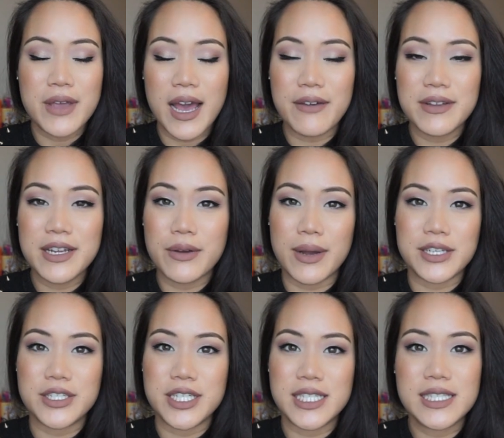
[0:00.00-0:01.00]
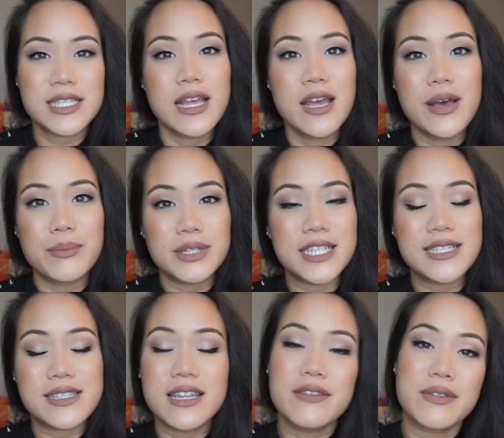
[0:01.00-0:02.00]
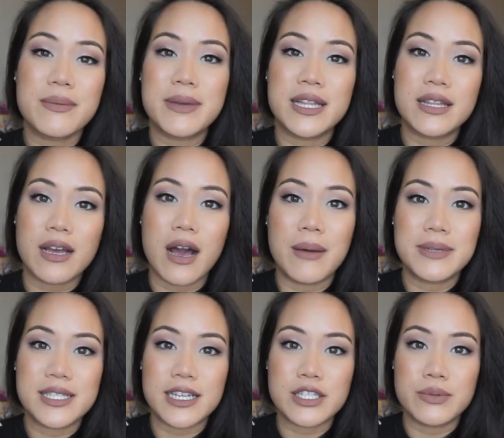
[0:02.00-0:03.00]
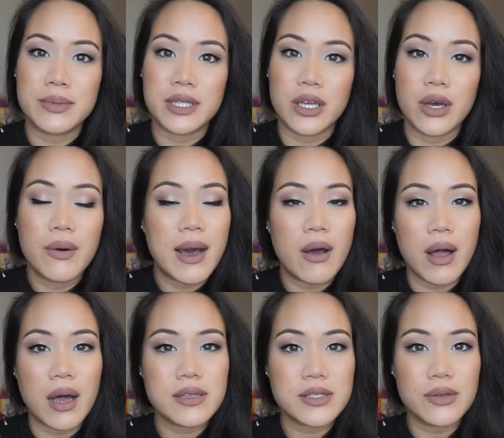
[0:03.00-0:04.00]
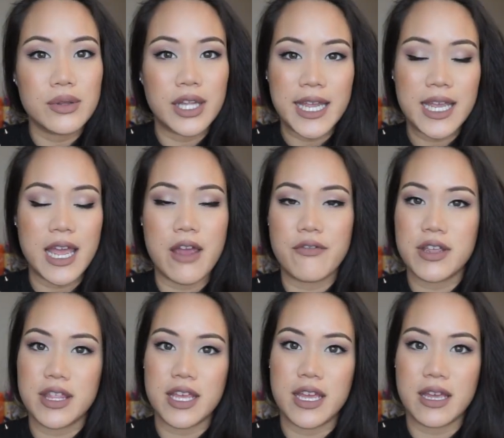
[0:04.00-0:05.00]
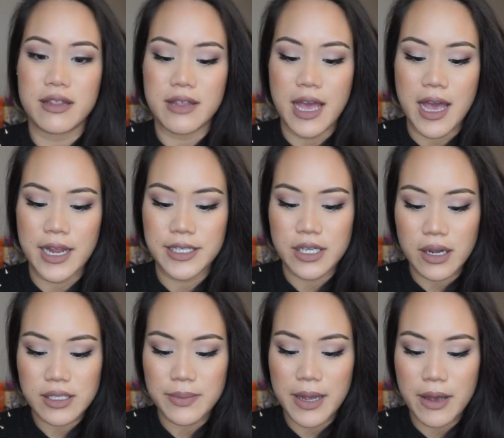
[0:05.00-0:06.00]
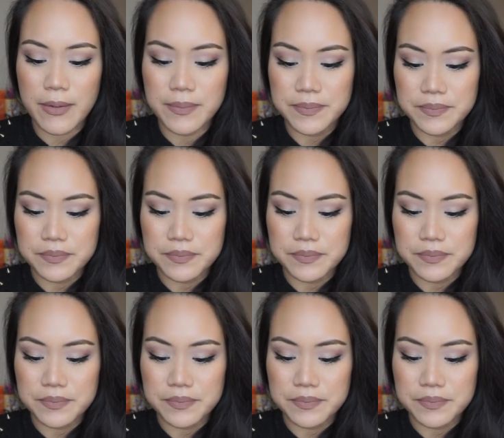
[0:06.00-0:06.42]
you have any questions, please leave them in the comment section below. I'll also link everything that I talked about.